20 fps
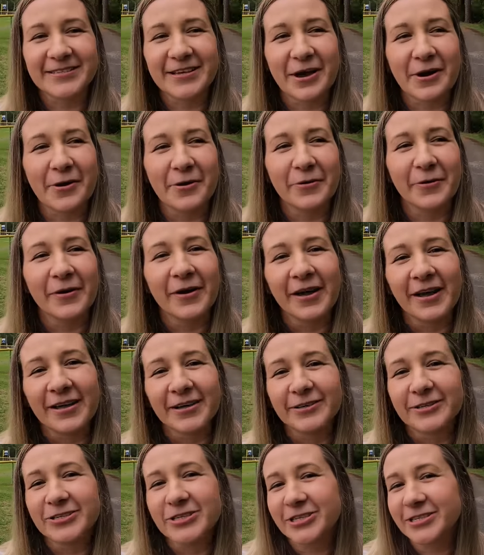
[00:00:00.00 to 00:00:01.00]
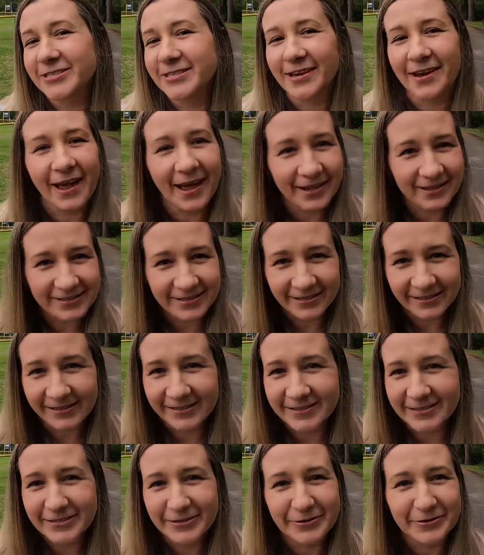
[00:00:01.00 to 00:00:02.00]
So she's an
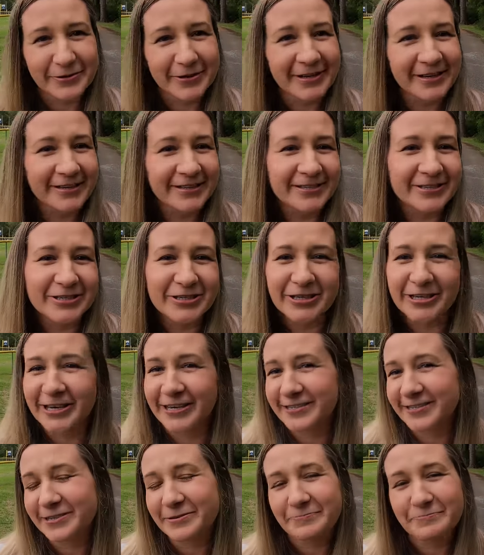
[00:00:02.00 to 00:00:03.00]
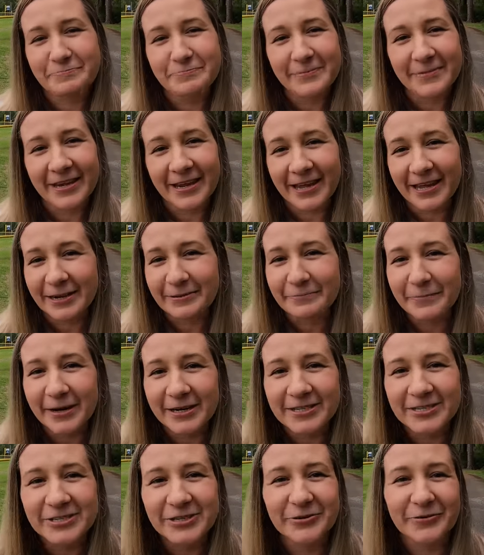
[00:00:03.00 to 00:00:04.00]
excellent student. She doesn't need
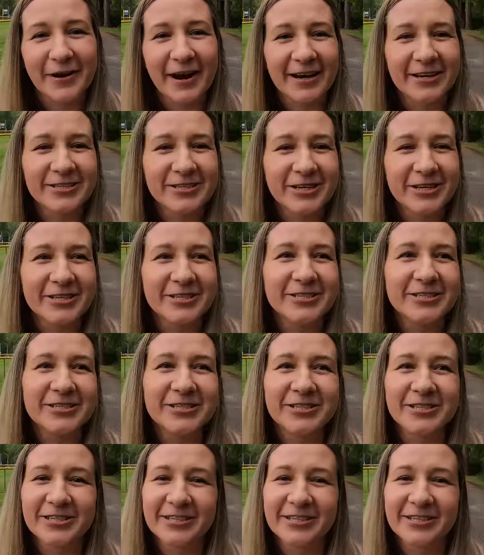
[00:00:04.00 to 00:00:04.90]
much direction.